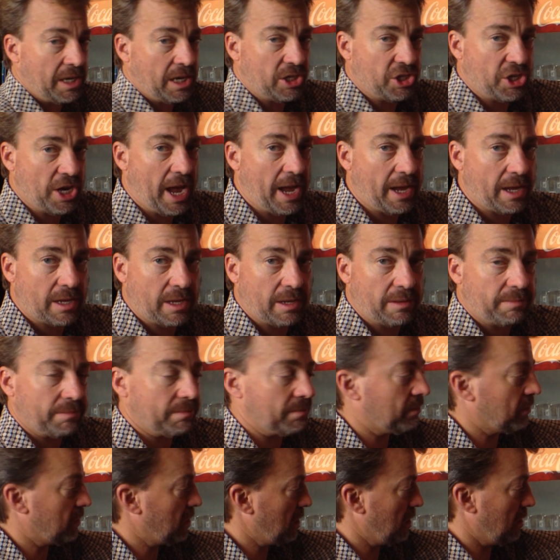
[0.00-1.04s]
check.
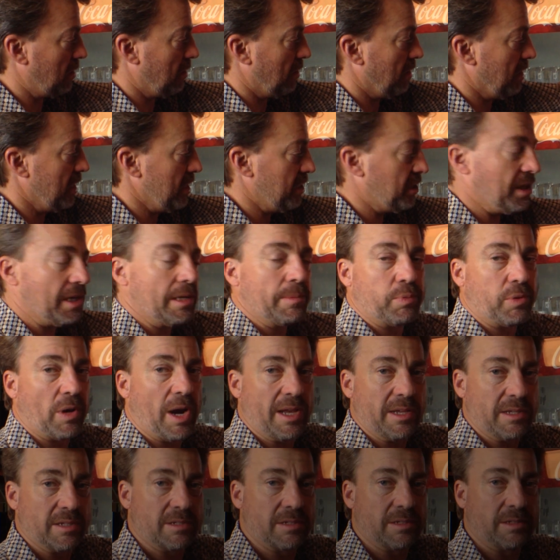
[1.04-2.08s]
Easy to
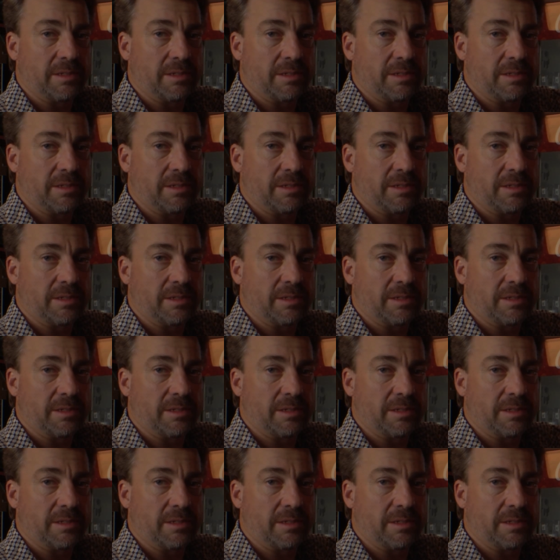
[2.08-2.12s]
price.